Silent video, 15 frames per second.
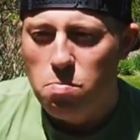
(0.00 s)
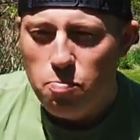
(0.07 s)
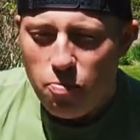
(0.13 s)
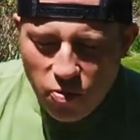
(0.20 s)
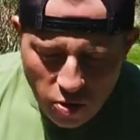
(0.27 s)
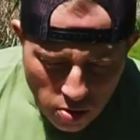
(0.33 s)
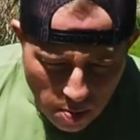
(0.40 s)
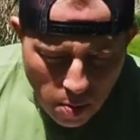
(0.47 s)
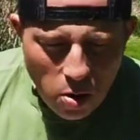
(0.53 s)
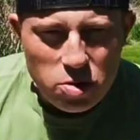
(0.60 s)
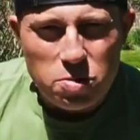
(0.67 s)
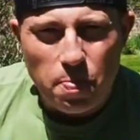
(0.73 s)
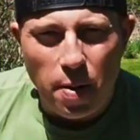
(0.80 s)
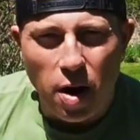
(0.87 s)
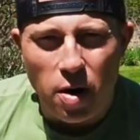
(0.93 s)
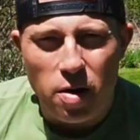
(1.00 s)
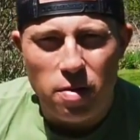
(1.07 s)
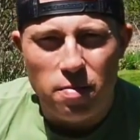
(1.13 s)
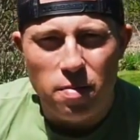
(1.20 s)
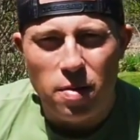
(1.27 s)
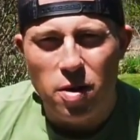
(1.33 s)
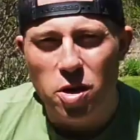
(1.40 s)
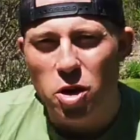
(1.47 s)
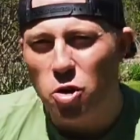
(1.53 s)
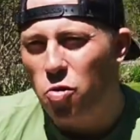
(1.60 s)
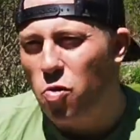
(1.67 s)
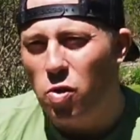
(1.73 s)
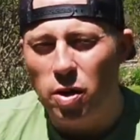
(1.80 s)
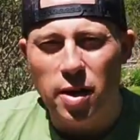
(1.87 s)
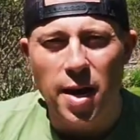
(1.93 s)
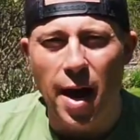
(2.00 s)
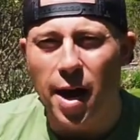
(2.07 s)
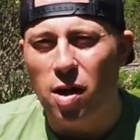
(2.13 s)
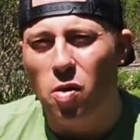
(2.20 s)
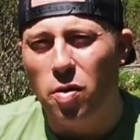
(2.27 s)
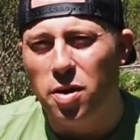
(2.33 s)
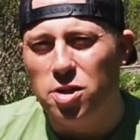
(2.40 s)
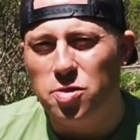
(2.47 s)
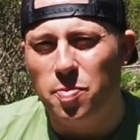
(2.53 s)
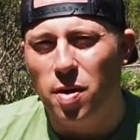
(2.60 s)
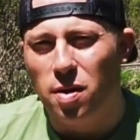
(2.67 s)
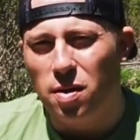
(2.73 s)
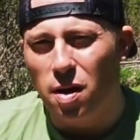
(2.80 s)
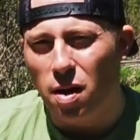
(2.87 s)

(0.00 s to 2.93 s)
For the most part, you're really not going to smell